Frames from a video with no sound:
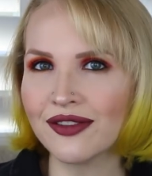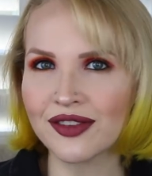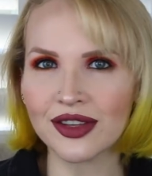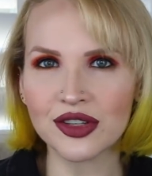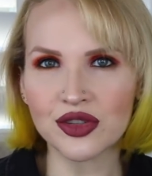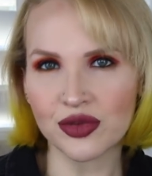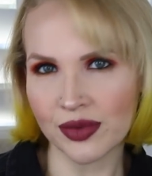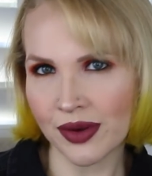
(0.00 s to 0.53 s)
of
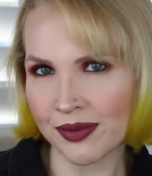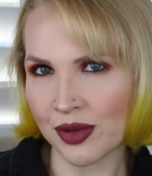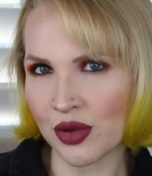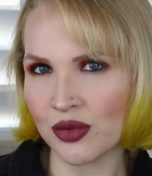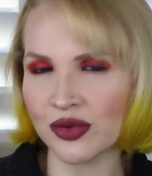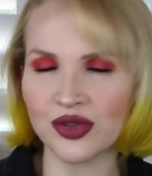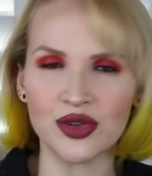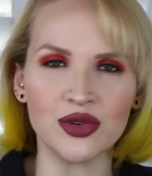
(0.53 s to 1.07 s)

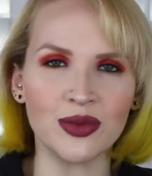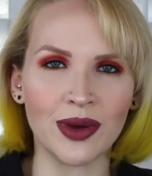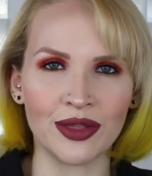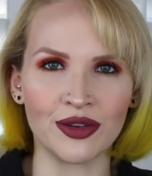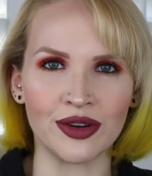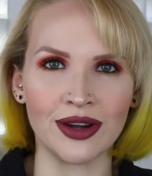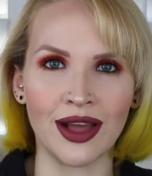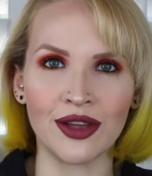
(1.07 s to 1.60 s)
contribute to whether
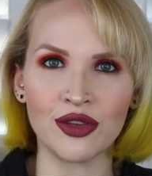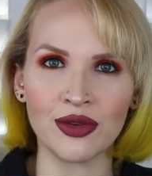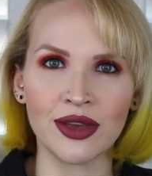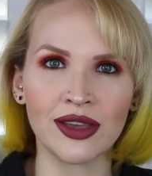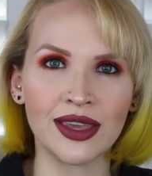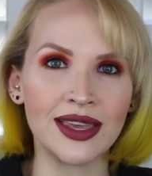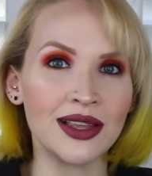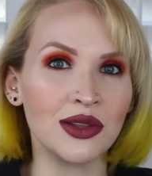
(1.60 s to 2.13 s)
or not you
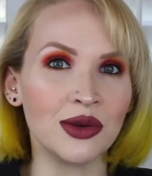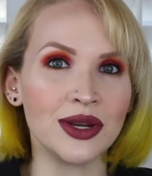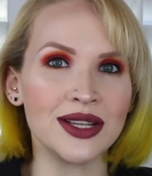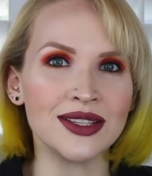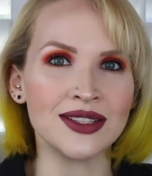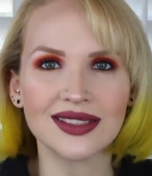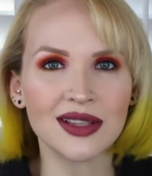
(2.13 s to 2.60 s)
get keloids.